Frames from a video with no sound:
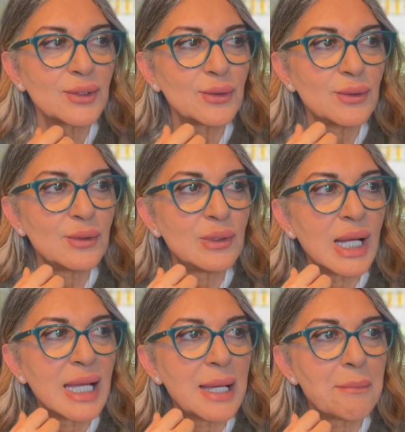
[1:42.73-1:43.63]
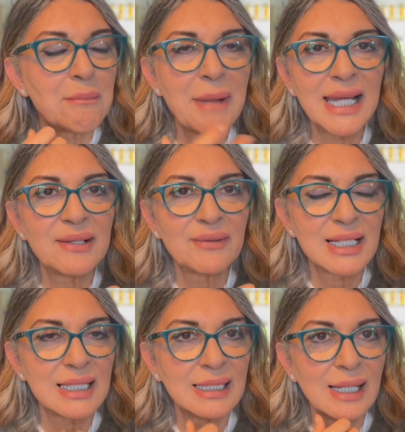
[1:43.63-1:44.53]
to
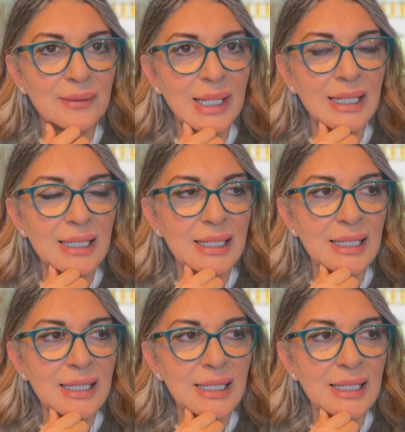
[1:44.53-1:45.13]
manifest it away.